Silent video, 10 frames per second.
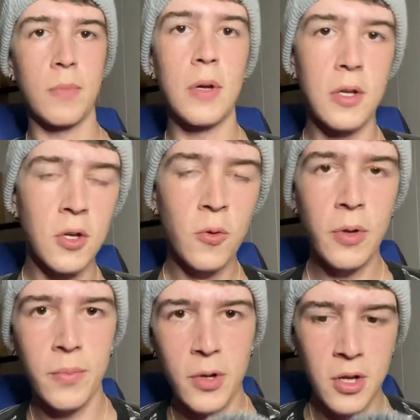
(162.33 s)
You're gonna
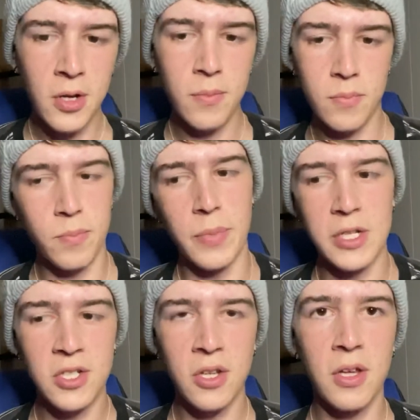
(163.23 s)
want to bunny hop
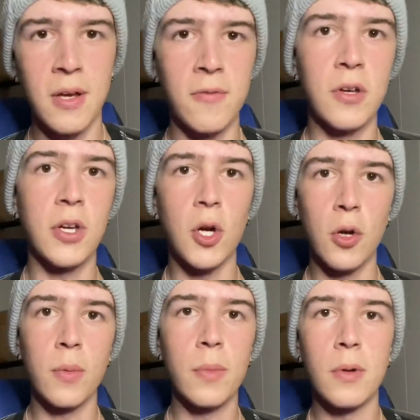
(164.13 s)
basically every
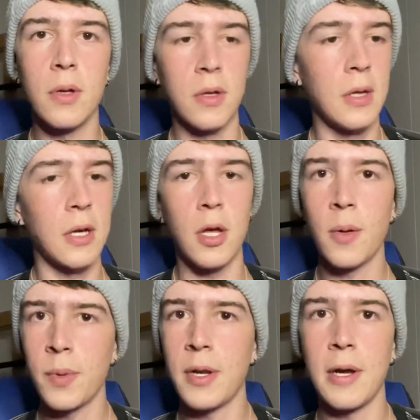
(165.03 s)
curb, like
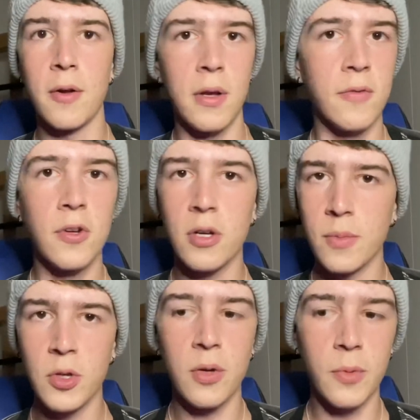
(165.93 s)
up and down every
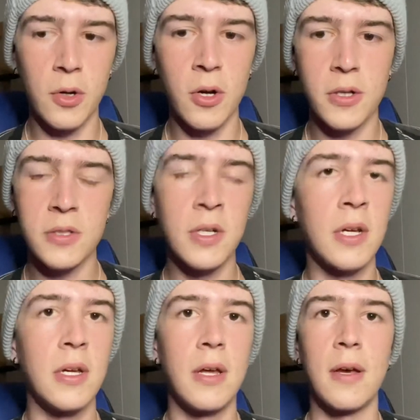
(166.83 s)
curb you come across,
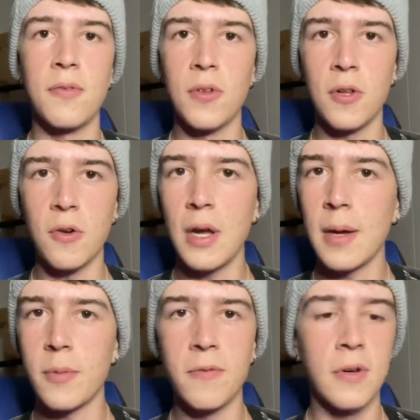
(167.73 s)
every little
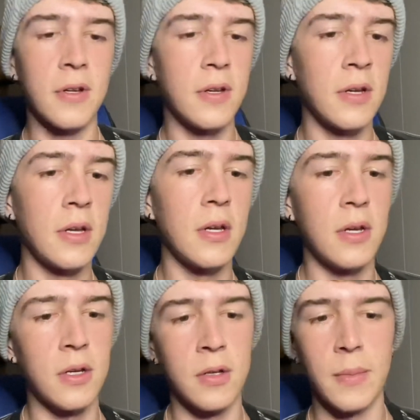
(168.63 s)
gap you find,
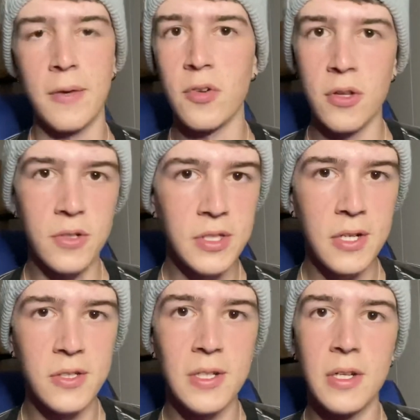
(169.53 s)
every little
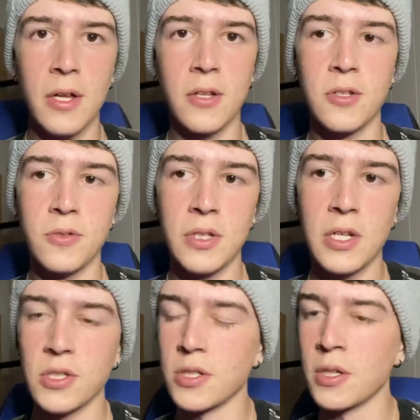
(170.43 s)
stair set, nothing too
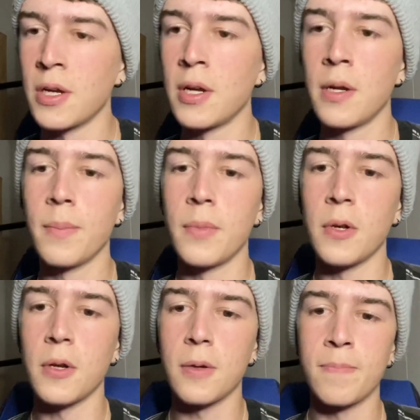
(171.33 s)
sketchy,
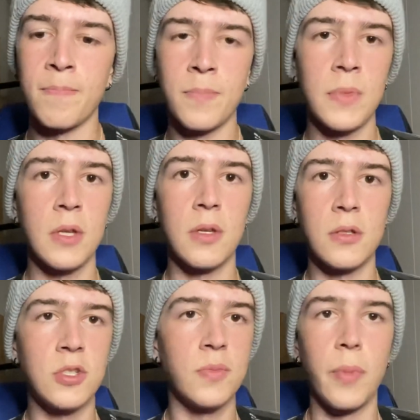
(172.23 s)
but
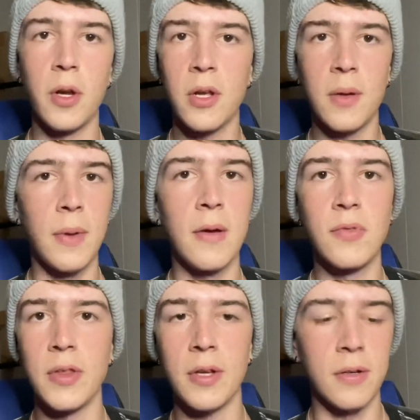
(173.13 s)
just bunny hop
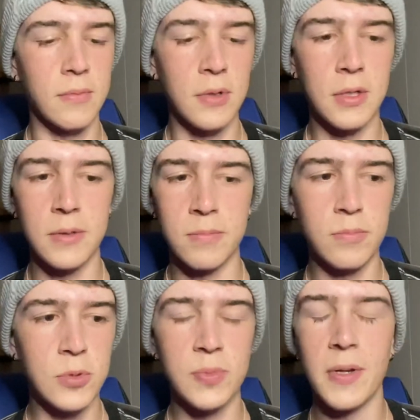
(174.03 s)
everything. Like,
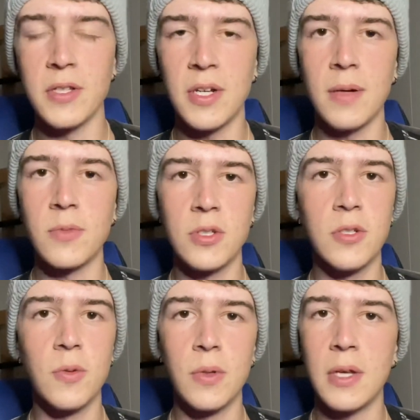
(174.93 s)
spend time just
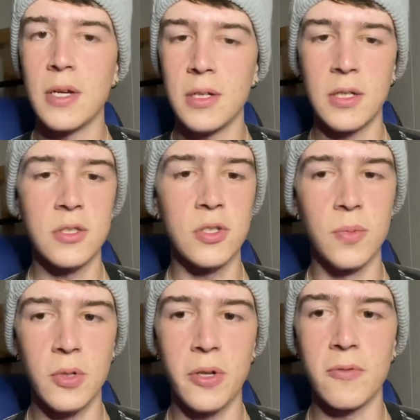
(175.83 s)
doing that, get
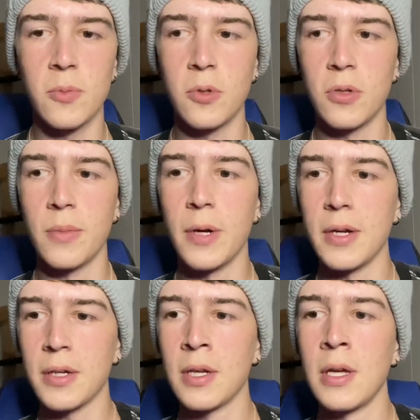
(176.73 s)
super comfortable with your bike.